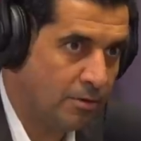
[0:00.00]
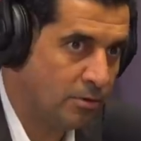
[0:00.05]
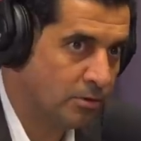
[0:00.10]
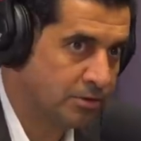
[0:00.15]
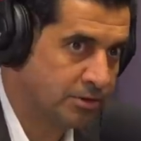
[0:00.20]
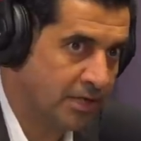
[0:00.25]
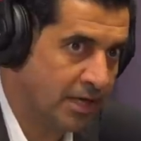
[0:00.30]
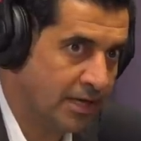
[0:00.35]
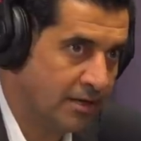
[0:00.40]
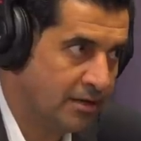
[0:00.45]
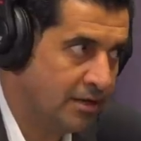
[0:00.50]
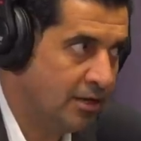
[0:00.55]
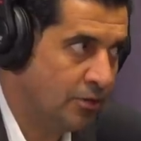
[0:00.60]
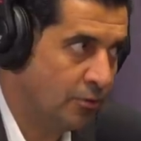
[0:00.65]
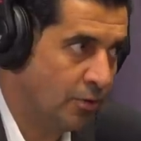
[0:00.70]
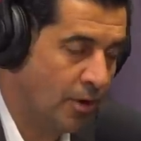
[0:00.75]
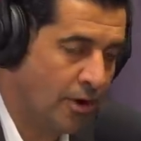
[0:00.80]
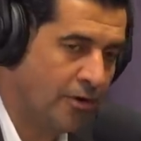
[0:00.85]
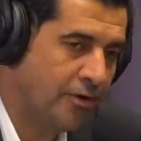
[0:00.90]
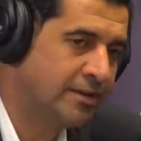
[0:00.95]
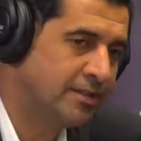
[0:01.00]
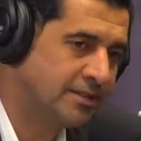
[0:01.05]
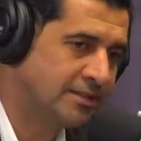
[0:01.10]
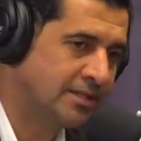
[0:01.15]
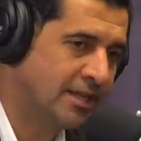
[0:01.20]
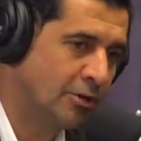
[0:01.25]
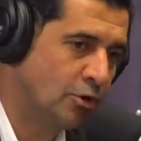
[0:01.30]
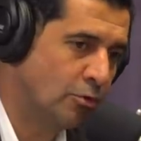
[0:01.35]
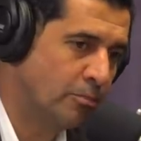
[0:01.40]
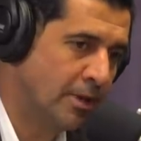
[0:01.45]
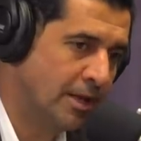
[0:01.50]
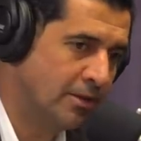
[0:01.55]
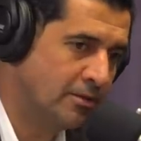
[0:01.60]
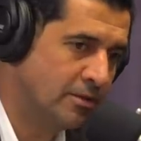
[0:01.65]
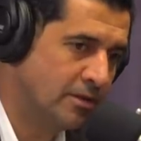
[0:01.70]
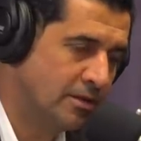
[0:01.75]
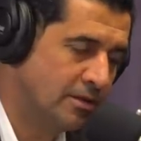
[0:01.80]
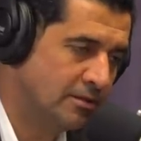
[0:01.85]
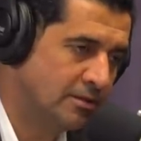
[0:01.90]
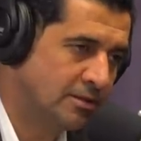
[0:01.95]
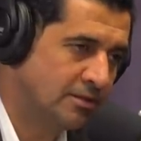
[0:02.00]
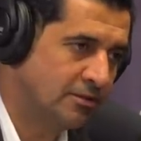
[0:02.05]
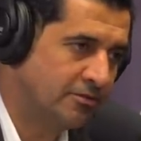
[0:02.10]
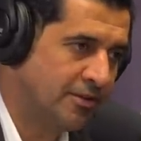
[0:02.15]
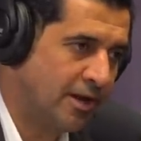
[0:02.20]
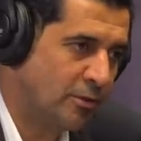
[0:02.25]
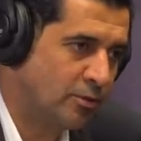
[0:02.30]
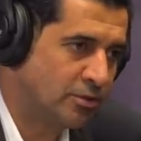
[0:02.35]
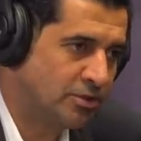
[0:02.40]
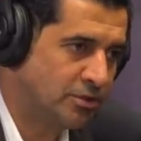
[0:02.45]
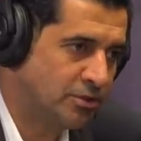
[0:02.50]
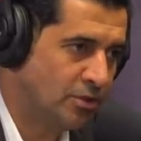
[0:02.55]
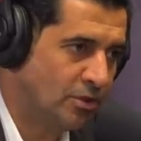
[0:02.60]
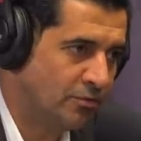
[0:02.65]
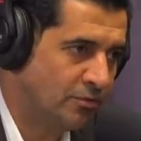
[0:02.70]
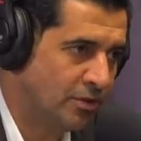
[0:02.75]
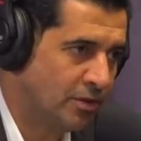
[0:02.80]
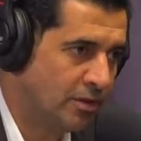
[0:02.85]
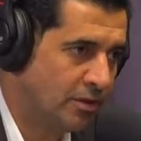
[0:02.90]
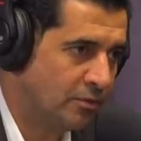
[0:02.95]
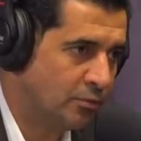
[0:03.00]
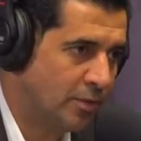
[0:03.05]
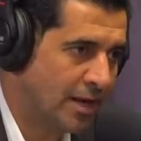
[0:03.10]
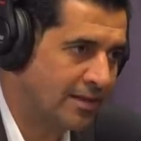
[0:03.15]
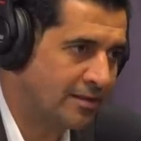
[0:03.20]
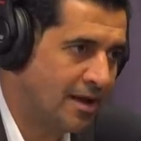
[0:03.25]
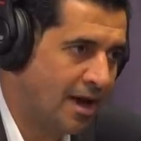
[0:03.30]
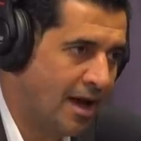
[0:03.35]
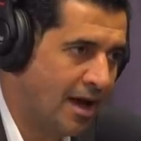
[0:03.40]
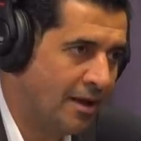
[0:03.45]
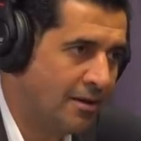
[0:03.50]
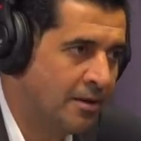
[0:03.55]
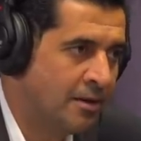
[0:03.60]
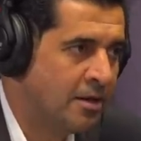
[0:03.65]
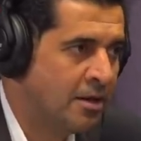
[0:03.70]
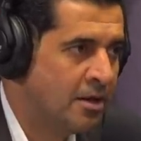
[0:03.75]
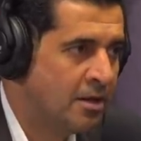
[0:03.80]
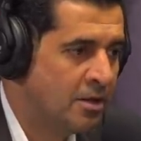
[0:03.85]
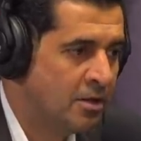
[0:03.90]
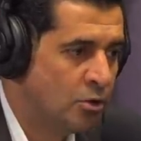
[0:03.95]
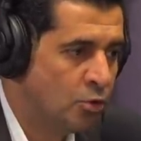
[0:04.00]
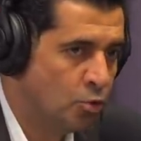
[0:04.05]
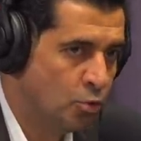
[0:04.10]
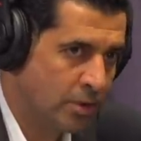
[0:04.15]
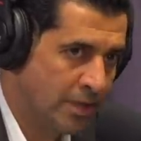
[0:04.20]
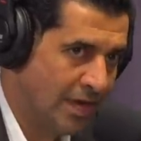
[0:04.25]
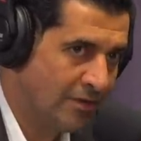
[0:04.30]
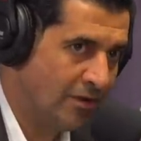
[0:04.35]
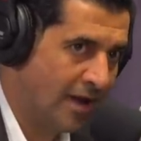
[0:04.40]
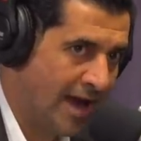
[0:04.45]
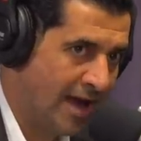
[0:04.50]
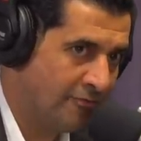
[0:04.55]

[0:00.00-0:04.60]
Arnold's a hero. Aaron Singerman, the founder and CEO of Redcon, who gave